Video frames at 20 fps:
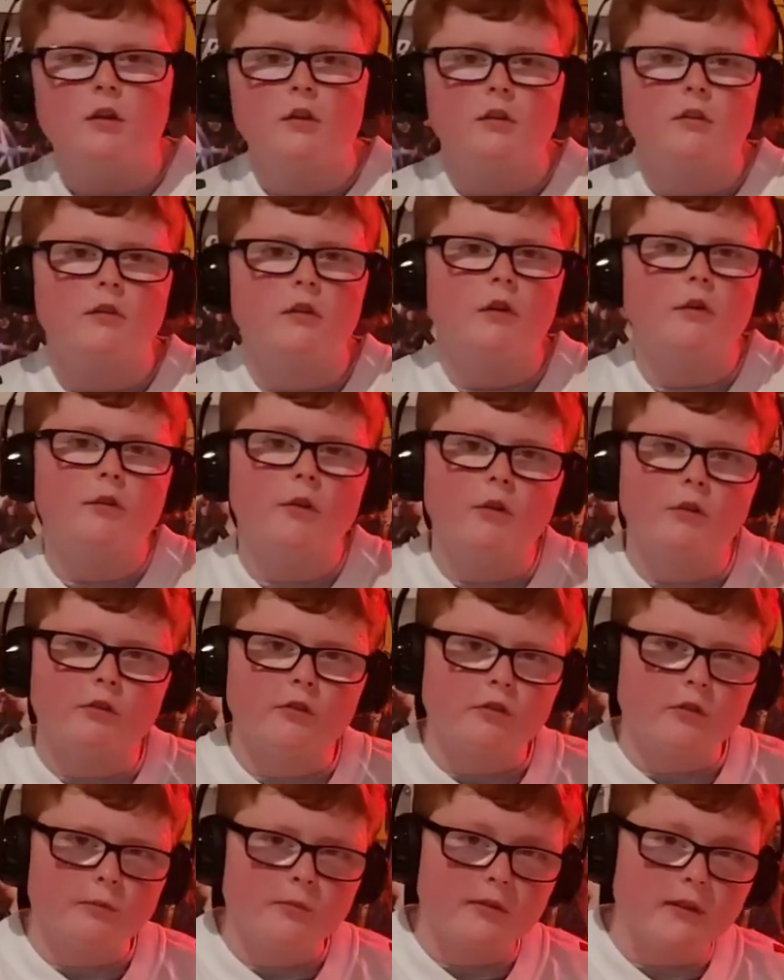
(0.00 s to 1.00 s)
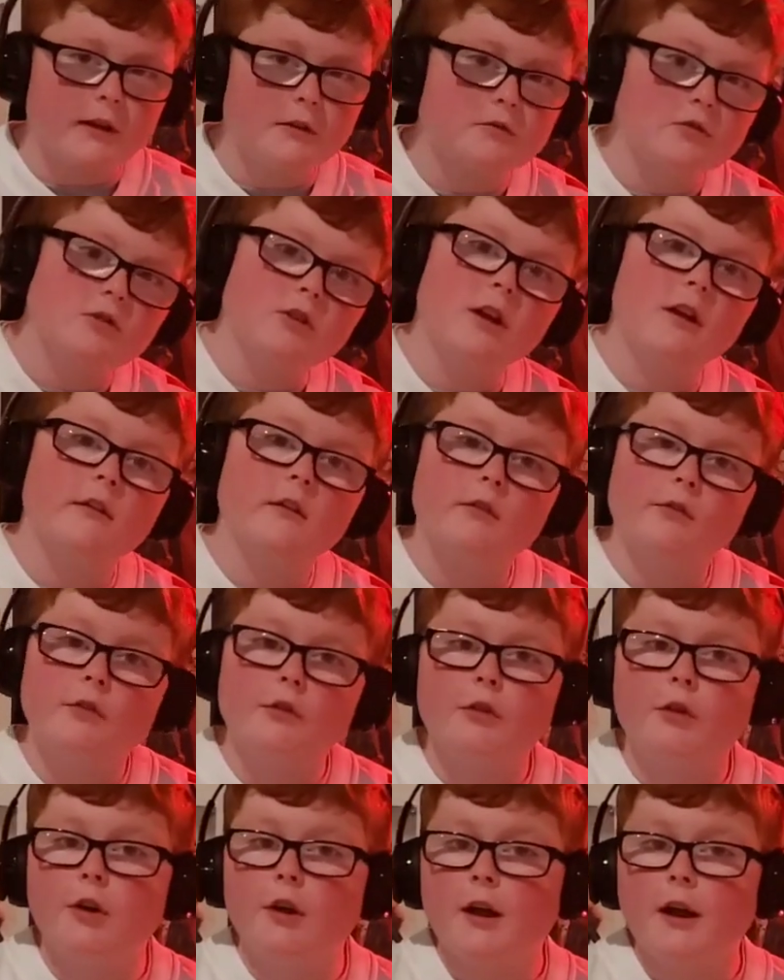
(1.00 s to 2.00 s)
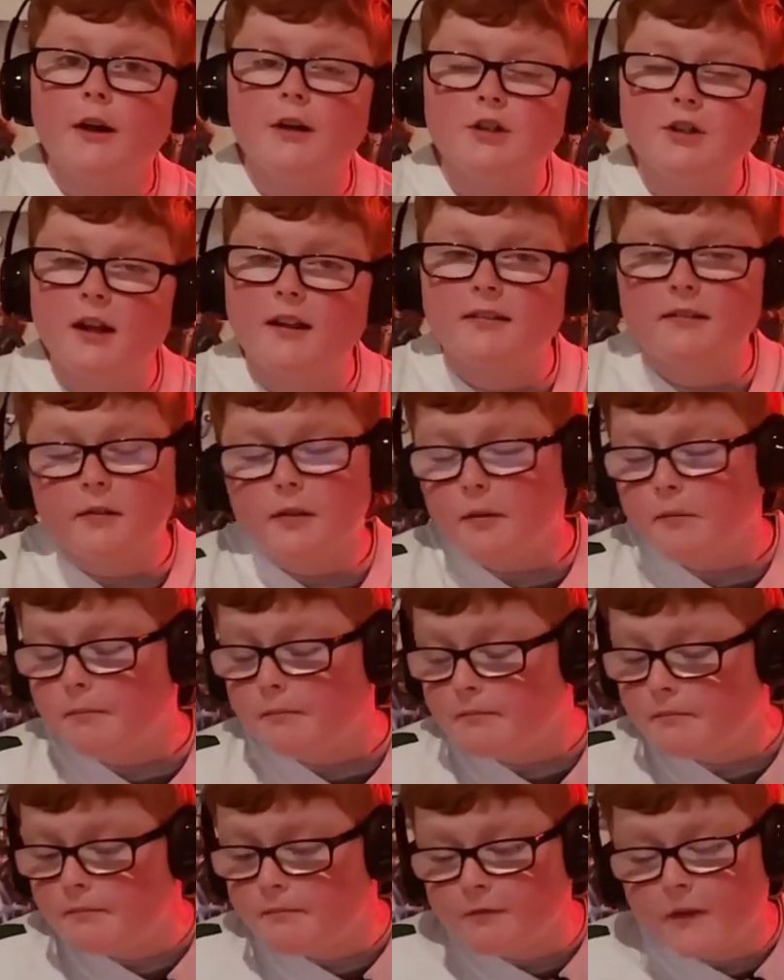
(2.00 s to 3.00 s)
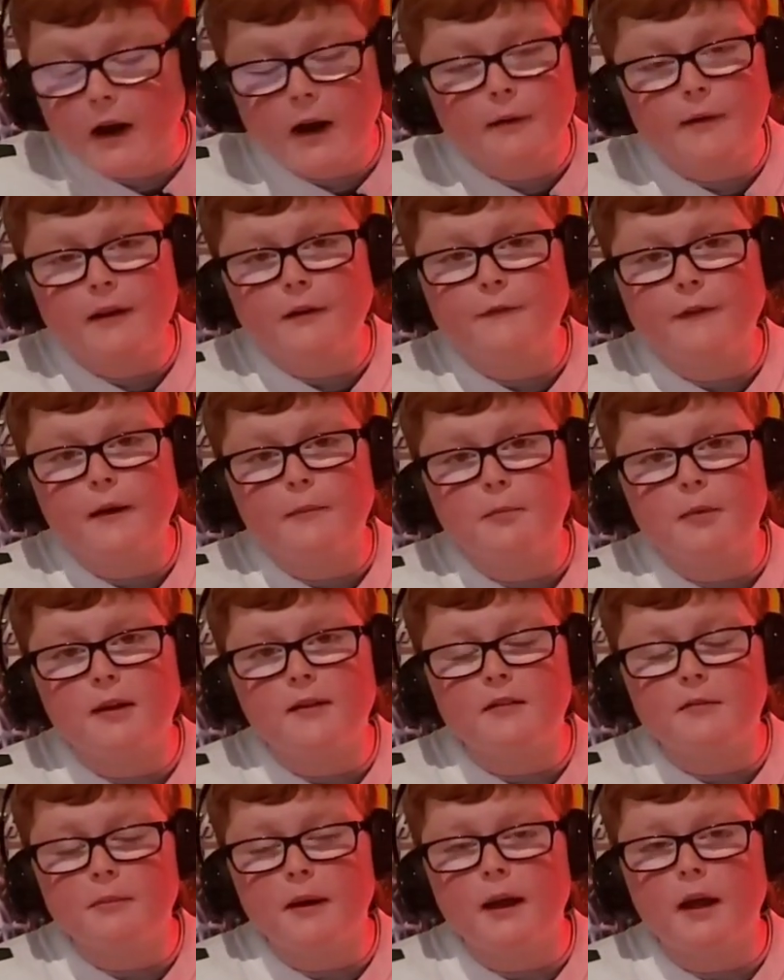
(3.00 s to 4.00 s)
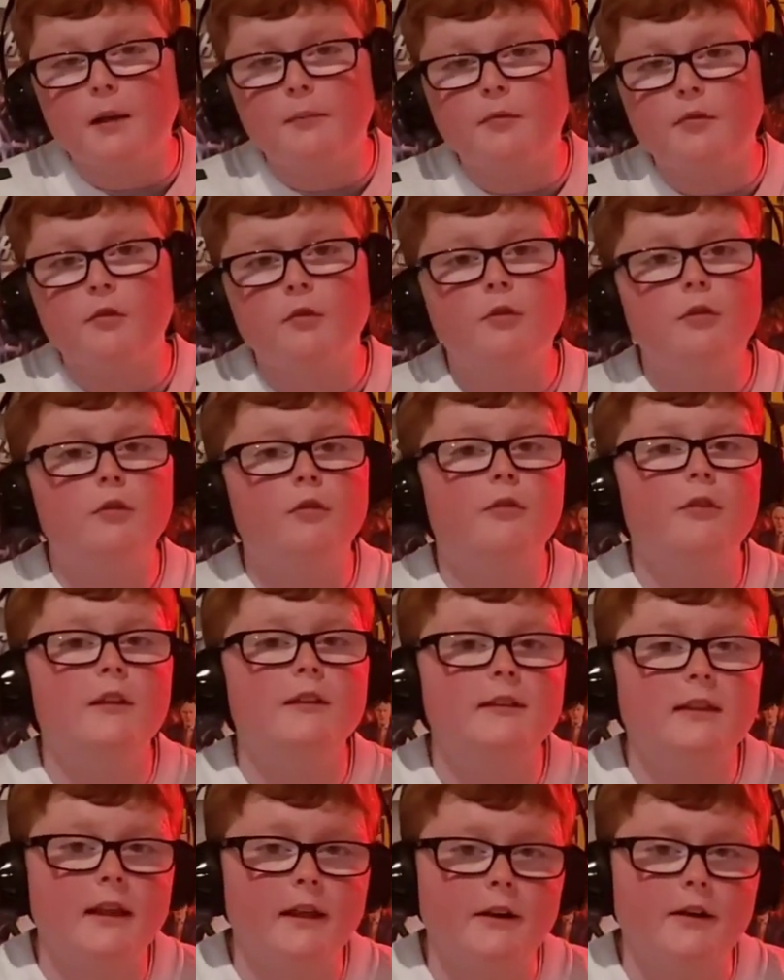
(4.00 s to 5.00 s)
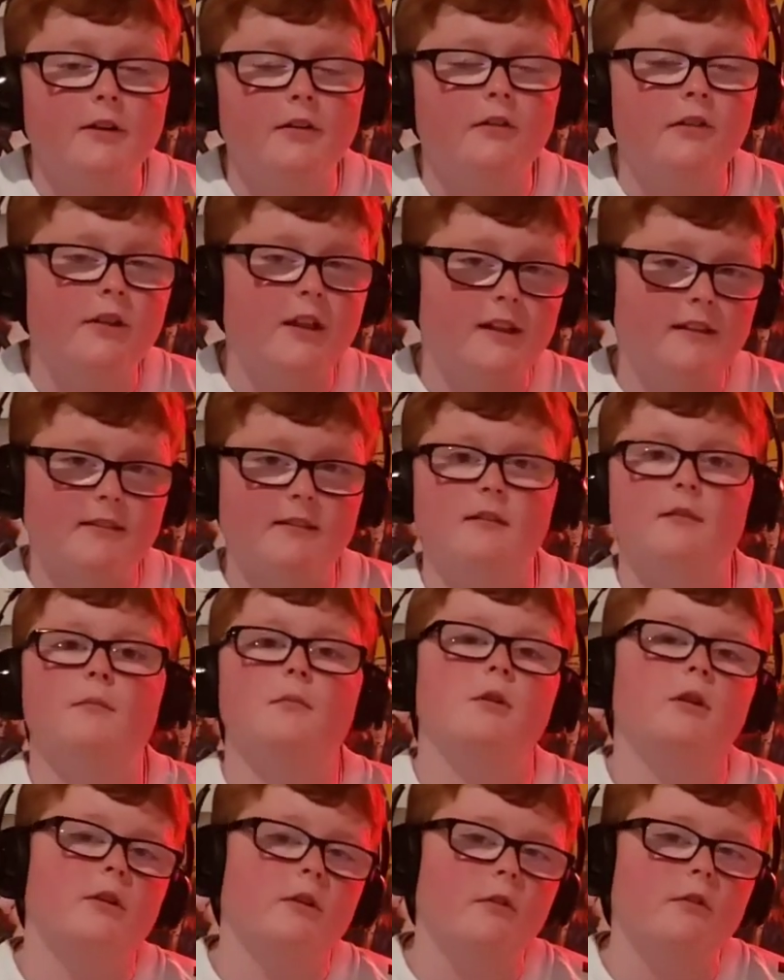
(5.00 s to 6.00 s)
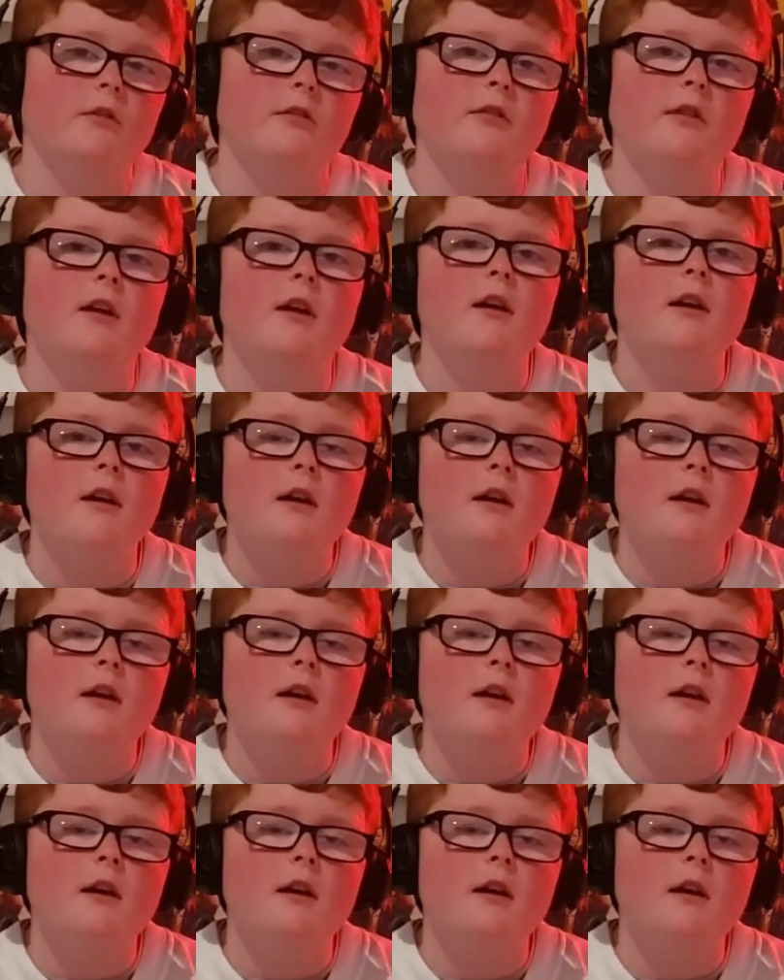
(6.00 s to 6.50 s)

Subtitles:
So those are some schedule changes for the New York Jets, and the firing of Adam Gase might come sooner than later, so that's some good news.